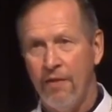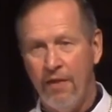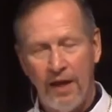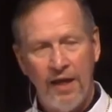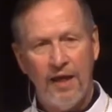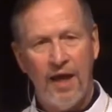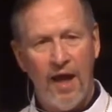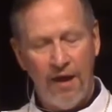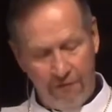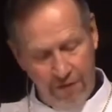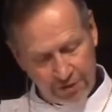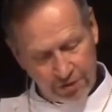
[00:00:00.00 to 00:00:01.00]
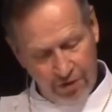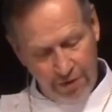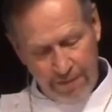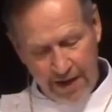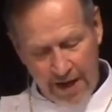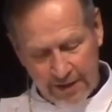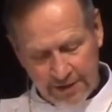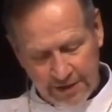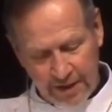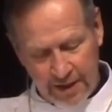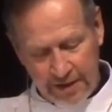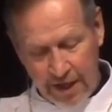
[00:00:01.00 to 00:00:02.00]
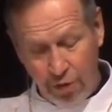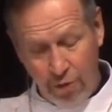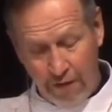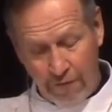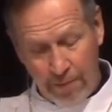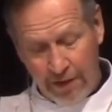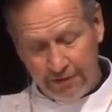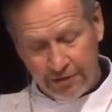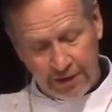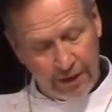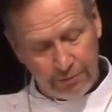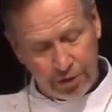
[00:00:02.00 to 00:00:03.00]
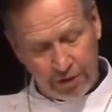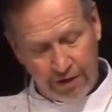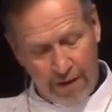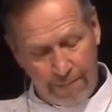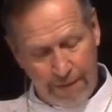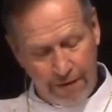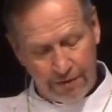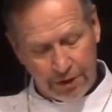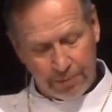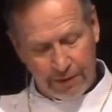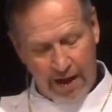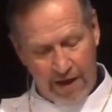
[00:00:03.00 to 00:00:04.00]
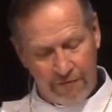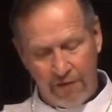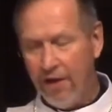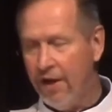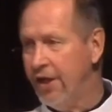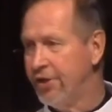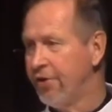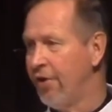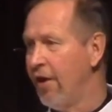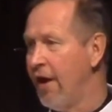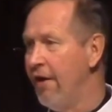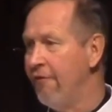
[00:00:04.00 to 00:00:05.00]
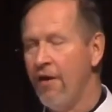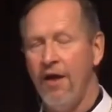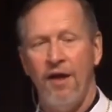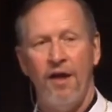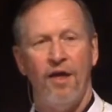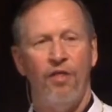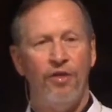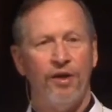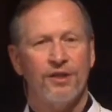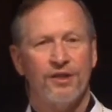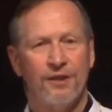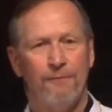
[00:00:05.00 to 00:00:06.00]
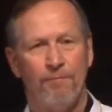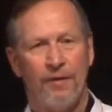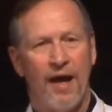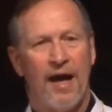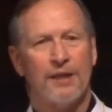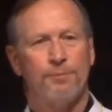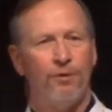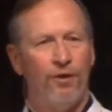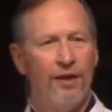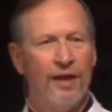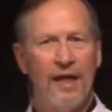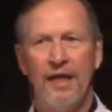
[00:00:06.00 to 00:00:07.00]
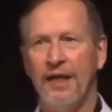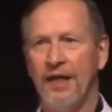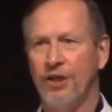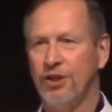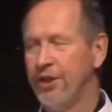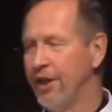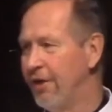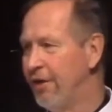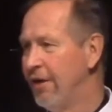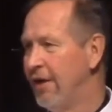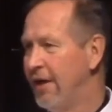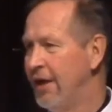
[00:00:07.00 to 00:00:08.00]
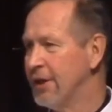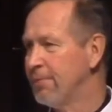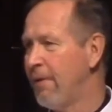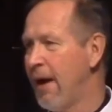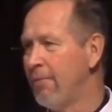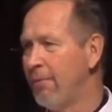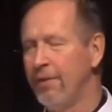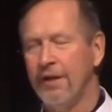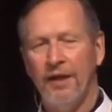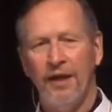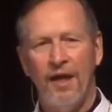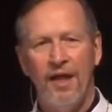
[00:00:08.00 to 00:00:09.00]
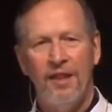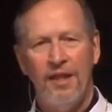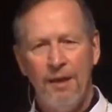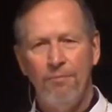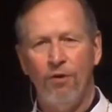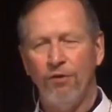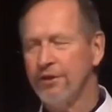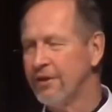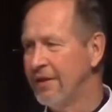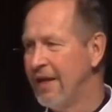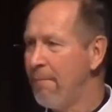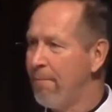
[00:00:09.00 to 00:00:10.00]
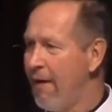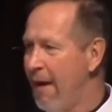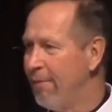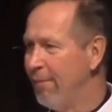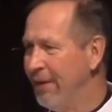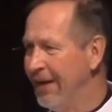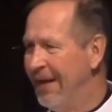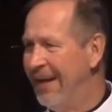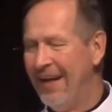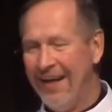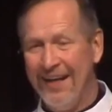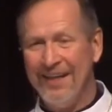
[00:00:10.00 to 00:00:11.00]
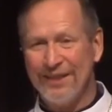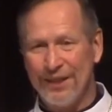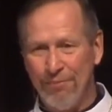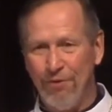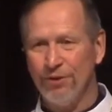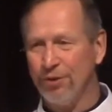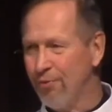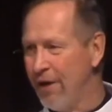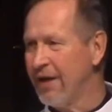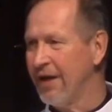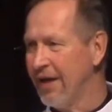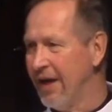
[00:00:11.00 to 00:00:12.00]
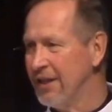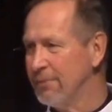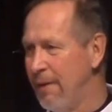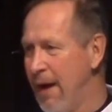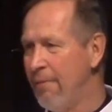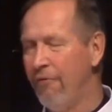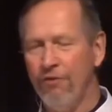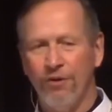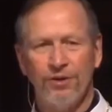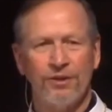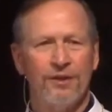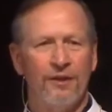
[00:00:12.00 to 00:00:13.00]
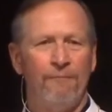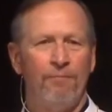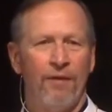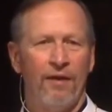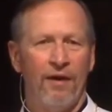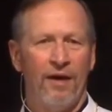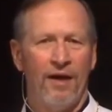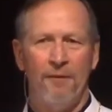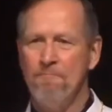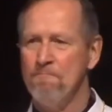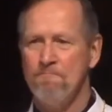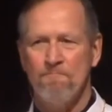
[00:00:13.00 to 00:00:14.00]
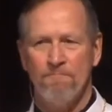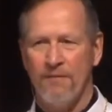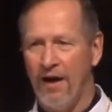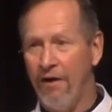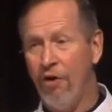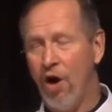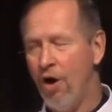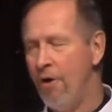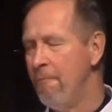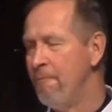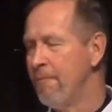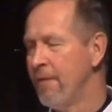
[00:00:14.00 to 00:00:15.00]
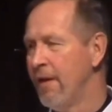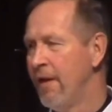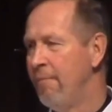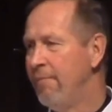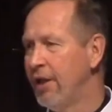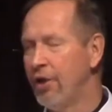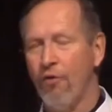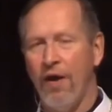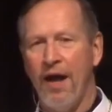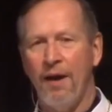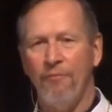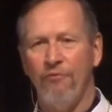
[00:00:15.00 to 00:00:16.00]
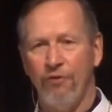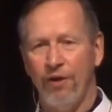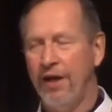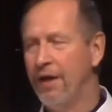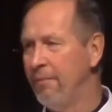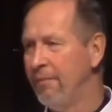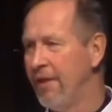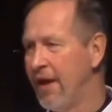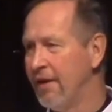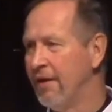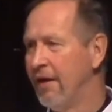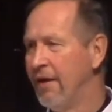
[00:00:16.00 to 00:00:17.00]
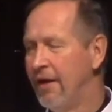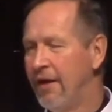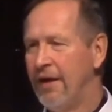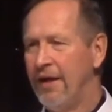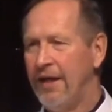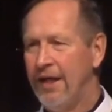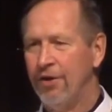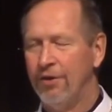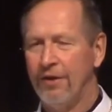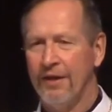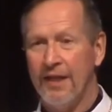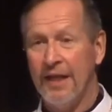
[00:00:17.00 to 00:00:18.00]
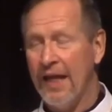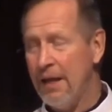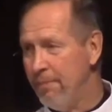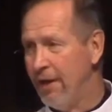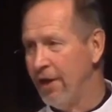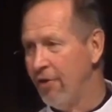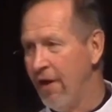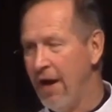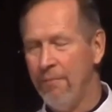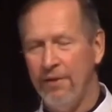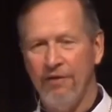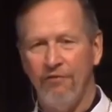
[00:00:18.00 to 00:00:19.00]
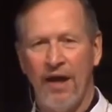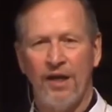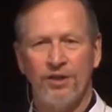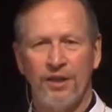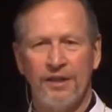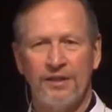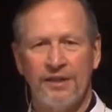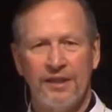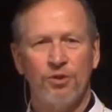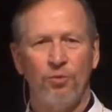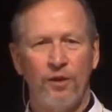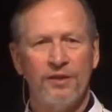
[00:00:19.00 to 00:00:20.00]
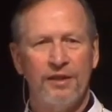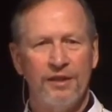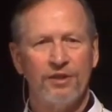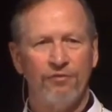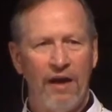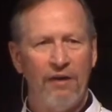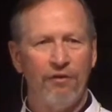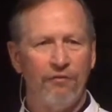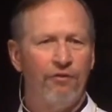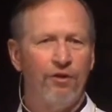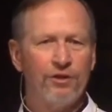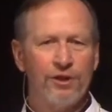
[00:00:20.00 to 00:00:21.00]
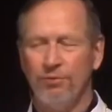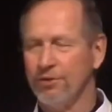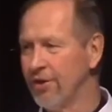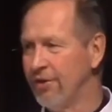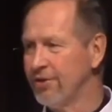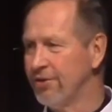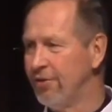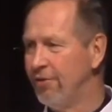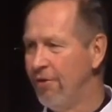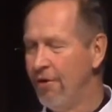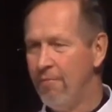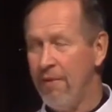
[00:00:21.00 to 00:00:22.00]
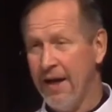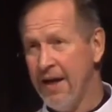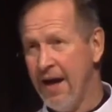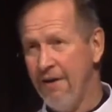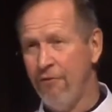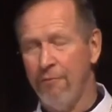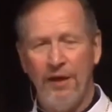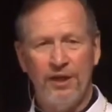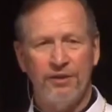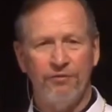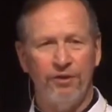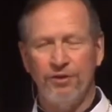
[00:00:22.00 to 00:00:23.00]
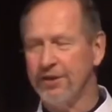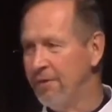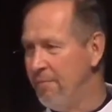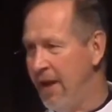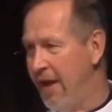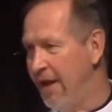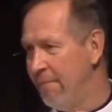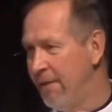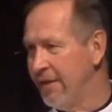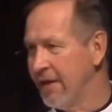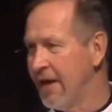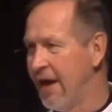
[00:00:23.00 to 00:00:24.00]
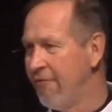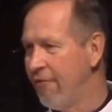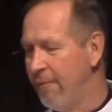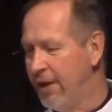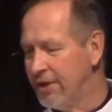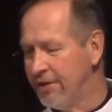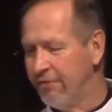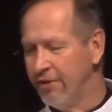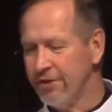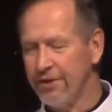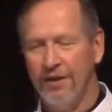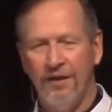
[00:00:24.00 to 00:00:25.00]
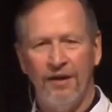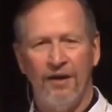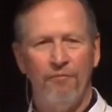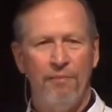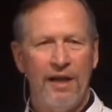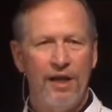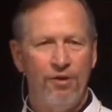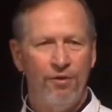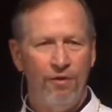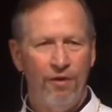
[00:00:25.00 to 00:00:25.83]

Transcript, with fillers: that he gave his only begotten Son, that whoever believes in him should not perish but have eternal life. This gospel, in a nutshell, is probably the most, not probably, it is the most recognized Bible verse um, of all. Billy Graham, for him, that, you know, the late Billy Graham, the evangelist, this was his favorite verse. It was also my confirmation verse and may have been the confirmation verse of many,